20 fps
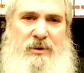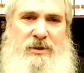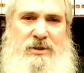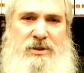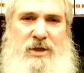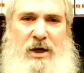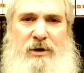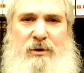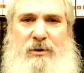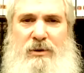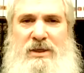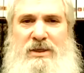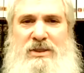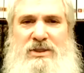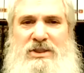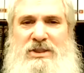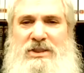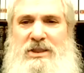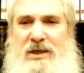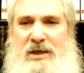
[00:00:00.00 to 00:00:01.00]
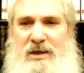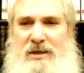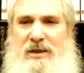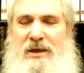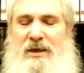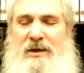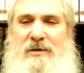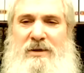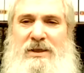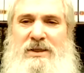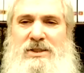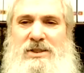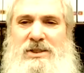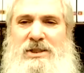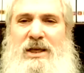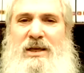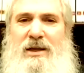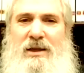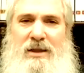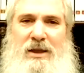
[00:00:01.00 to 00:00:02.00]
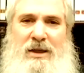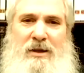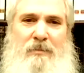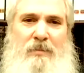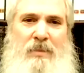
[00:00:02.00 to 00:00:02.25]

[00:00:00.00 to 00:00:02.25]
It's utterly sickening. It's sickening.